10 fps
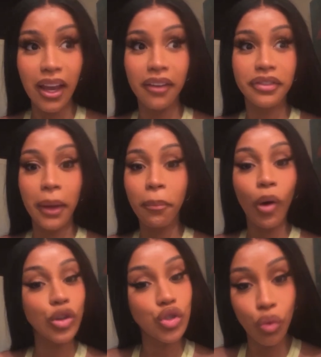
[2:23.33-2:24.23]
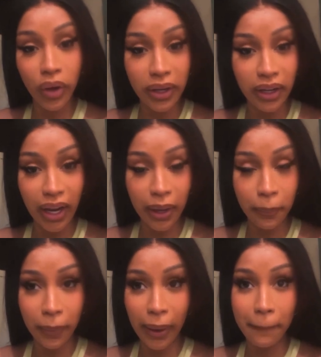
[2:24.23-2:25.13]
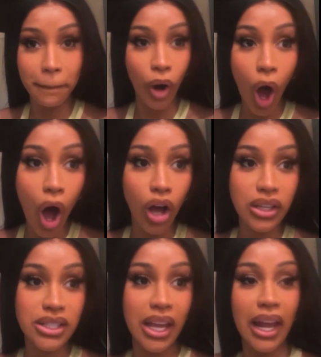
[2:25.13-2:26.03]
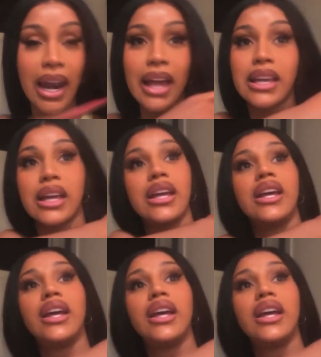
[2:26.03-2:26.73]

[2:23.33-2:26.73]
if they post you in blogs. And like